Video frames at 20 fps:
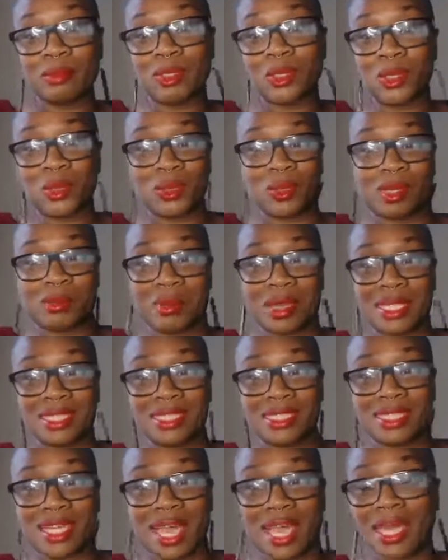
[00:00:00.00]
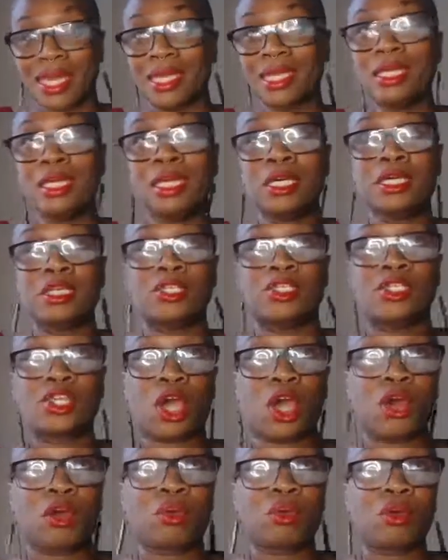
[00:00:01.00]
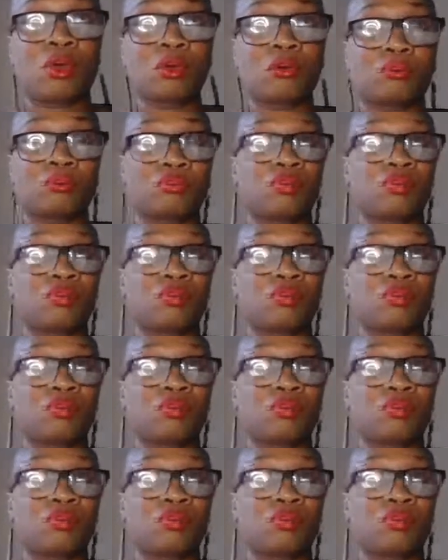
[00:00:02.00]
talking about today. So